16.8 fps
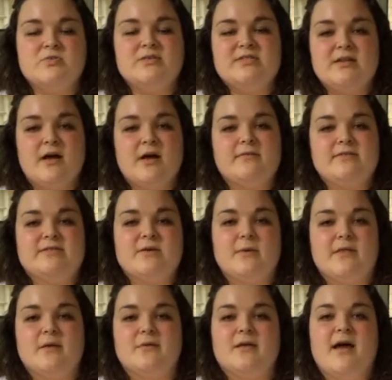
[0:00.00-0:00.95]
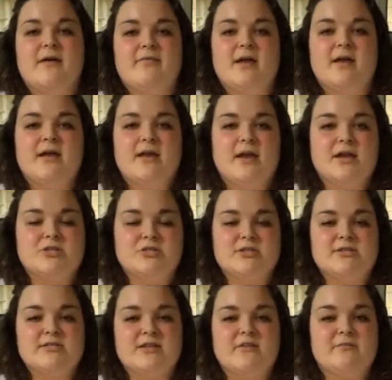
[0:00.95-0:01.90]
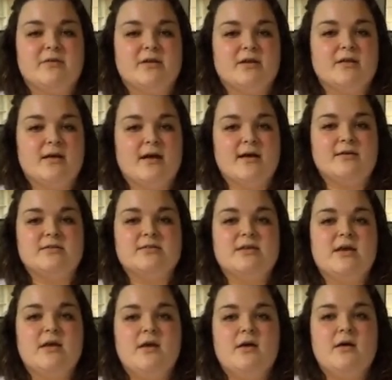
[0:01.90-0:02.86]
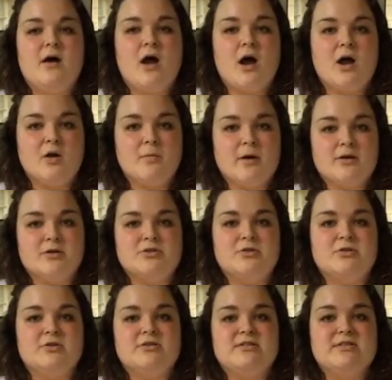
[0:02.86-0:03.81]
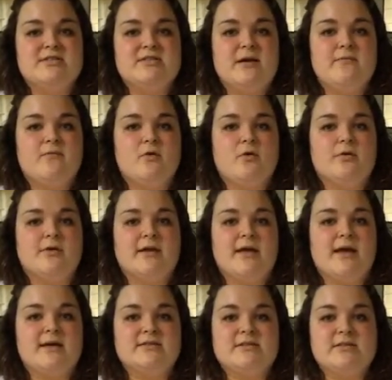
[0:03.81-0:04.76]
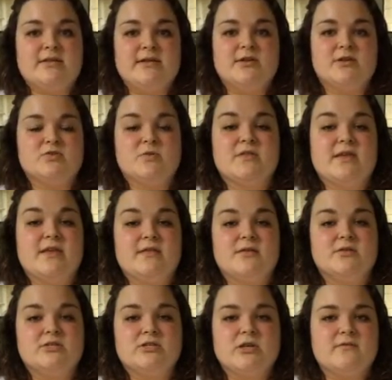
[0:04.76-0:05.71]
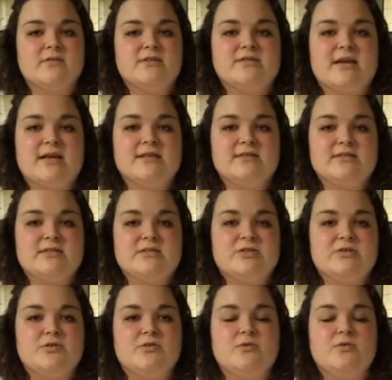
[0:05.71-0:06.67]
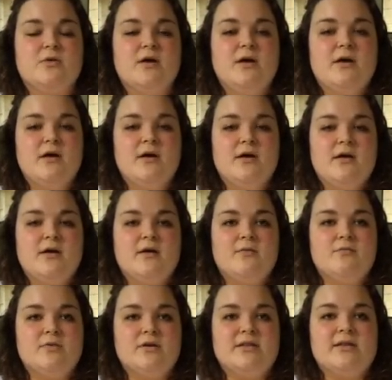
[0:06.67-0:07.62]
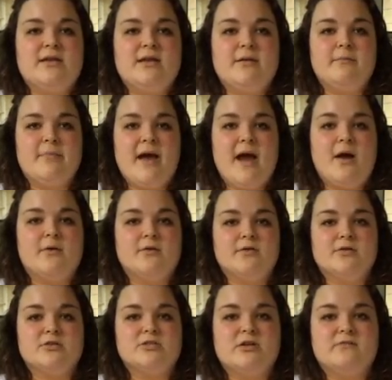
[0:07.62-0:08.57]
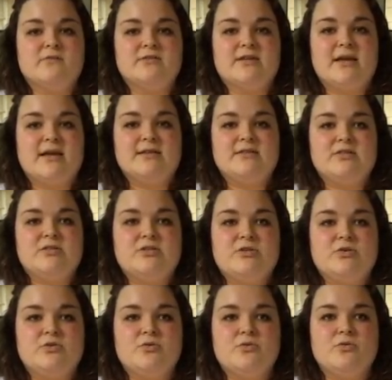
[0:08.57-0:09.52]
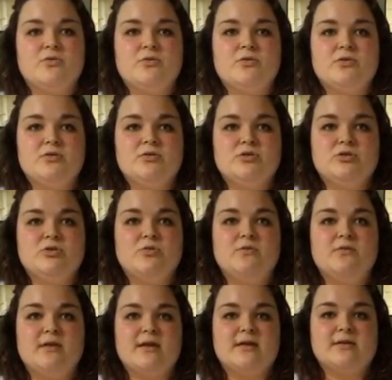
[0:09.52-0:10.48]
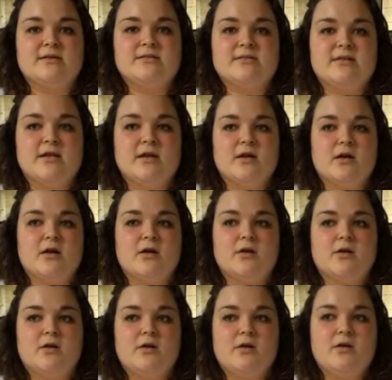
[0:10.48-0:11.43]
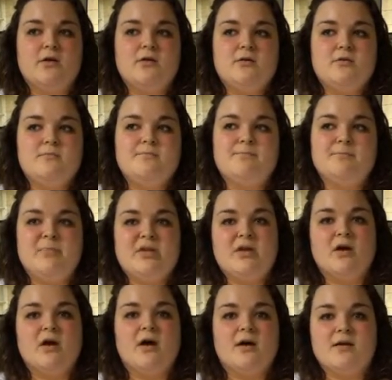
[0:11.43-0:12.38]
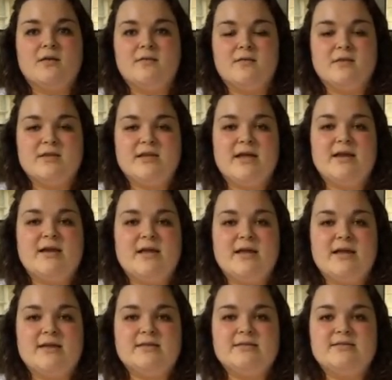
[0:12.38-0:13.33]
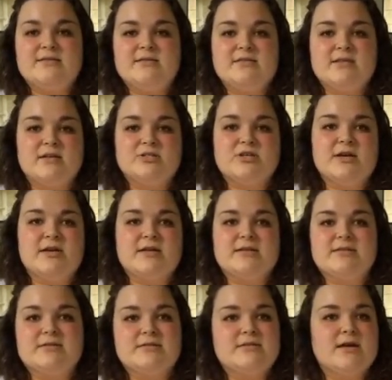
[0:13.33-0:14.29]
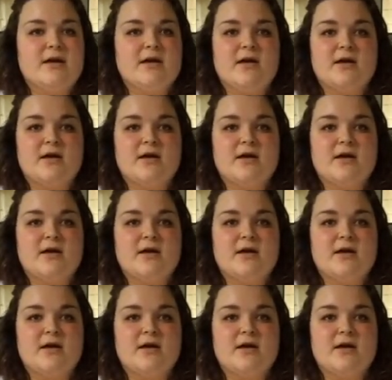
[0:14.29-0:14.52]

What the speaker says: We still obviously want them to have that connection and stuff, but it allows our Bonner students to step forward as leaders within their service sites and to really empower their service sites to do things that are beyond the day-to-days, such as